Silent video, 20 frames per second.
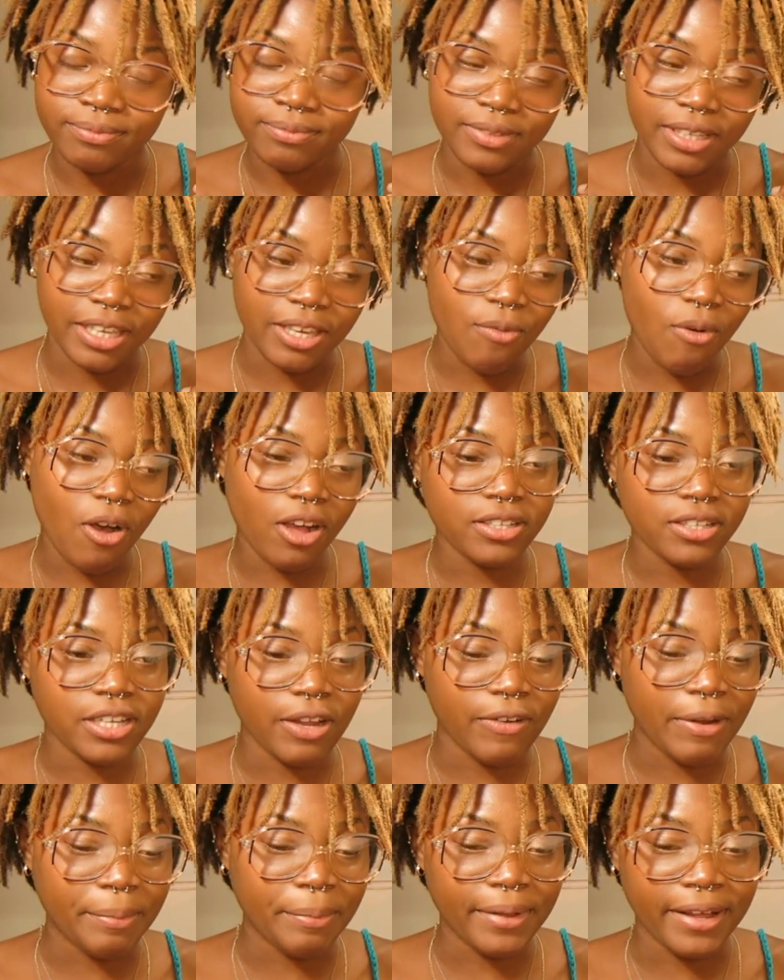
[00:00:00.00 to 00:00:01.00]
he walks
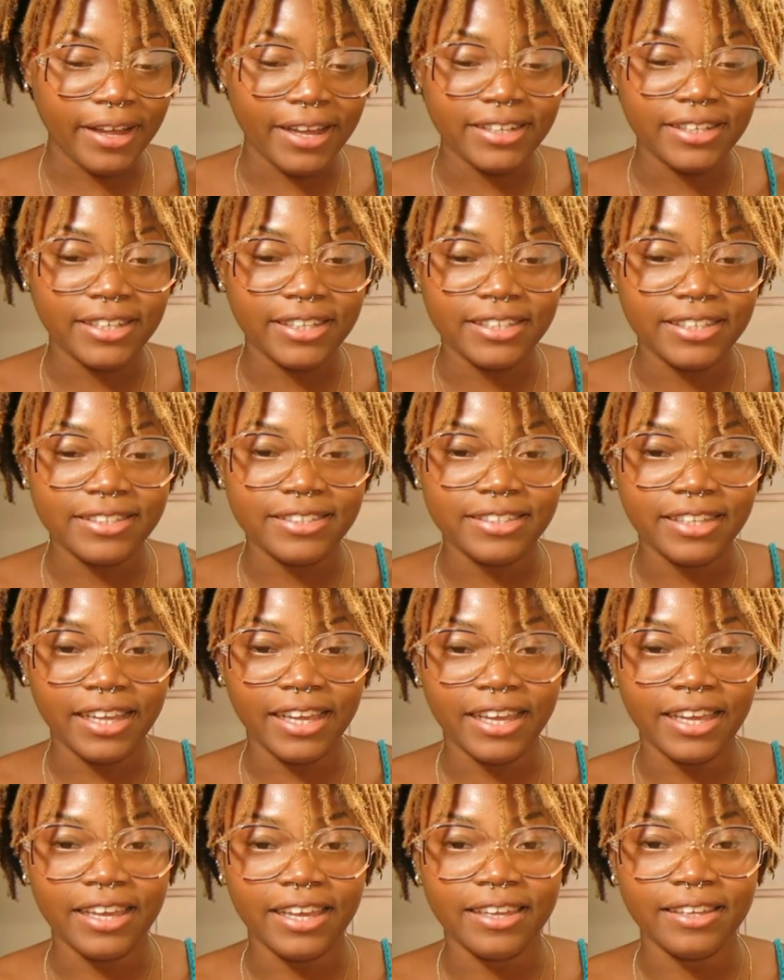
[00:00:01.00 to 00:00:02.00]
out behind us,
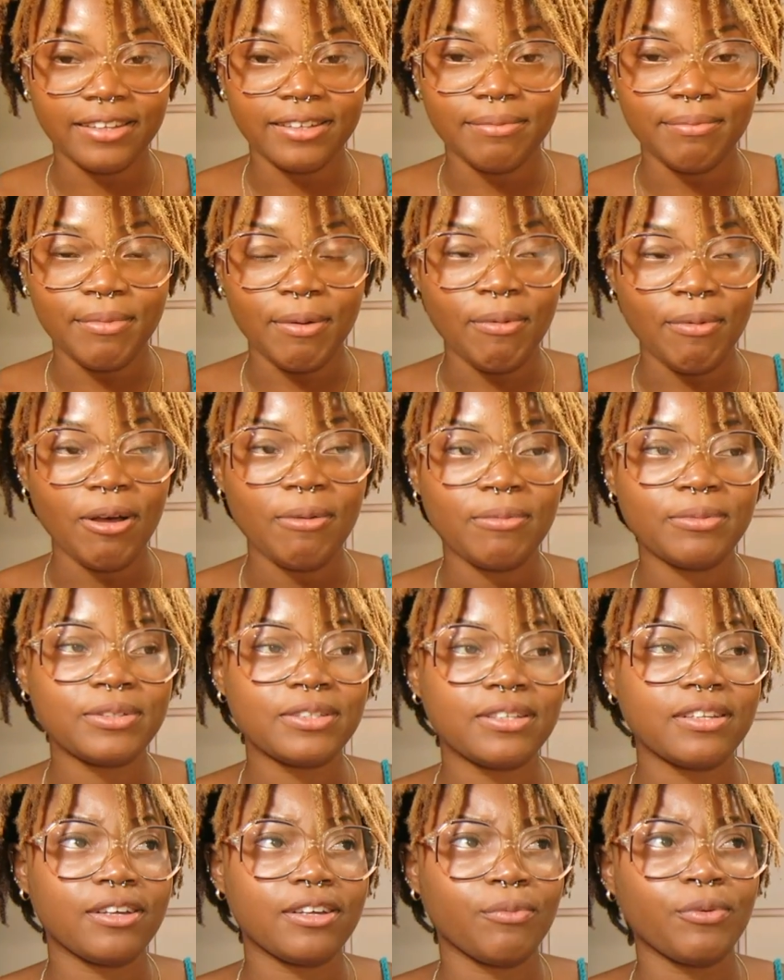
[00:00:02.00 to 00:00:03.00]
and my mom
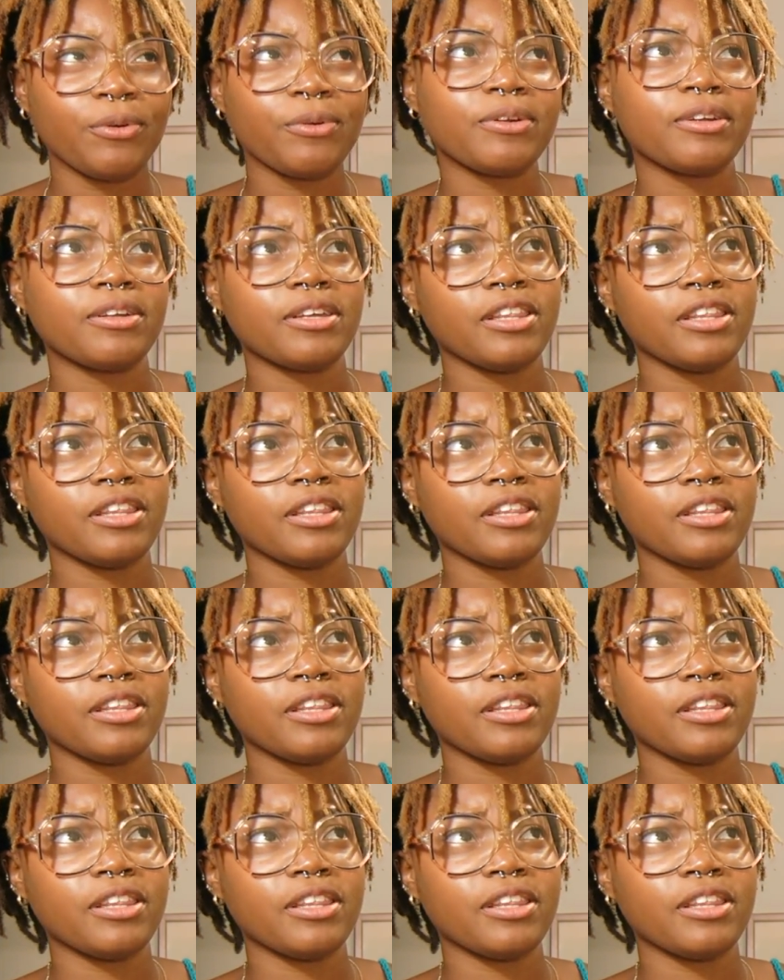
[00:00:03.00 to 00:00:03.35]
was um, we were,